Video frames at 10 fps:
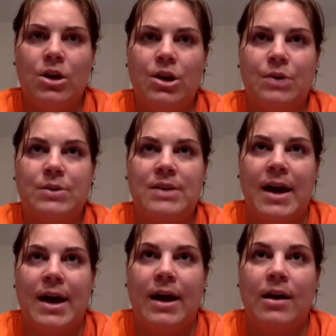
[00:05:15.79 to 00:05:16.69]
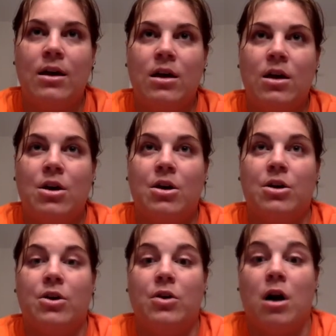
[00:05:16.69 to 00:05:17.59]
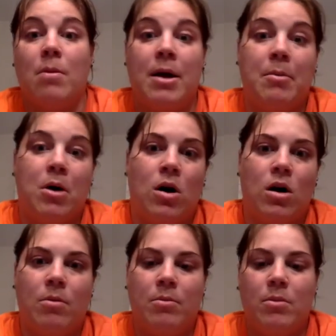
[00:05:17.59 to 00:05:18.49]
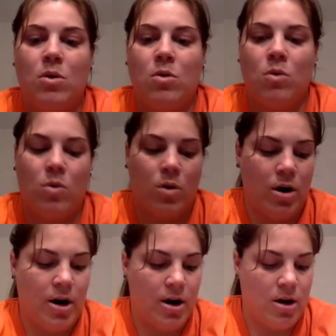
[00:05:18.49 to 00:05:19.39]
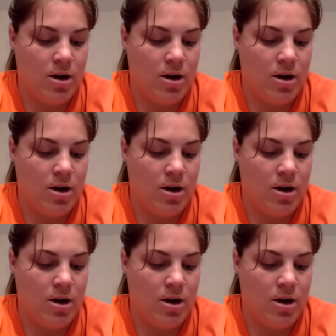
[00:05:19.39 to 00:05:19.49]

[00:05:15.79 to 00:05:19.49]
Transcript: say, "You're not my mom," or